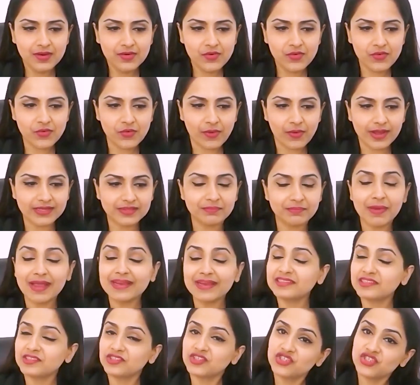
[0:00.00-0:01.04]
right
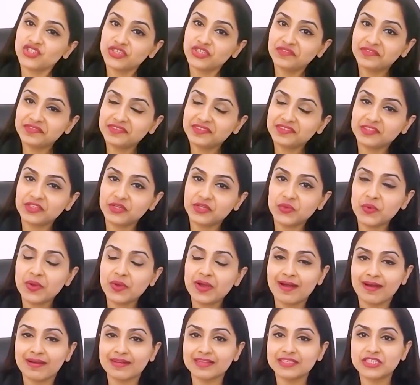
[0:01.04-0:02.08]
mindset shifts you
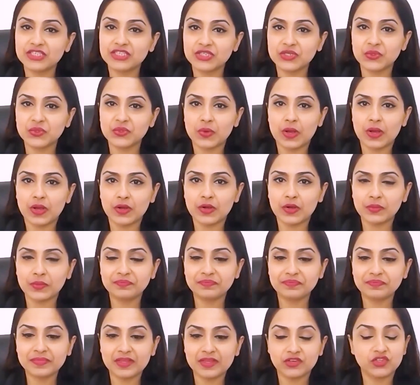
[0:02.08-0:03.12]
had to
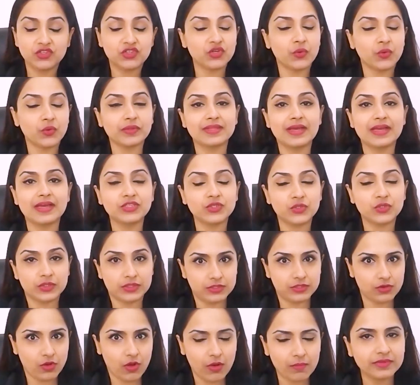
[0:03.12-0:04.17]
ensure that you
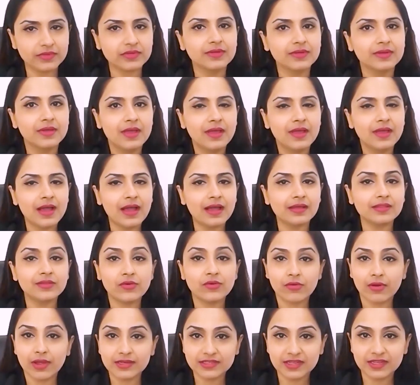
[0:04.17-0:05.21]
adopt at the
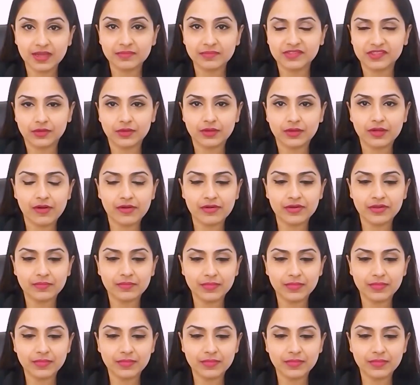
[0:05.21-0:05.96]
right times in your career.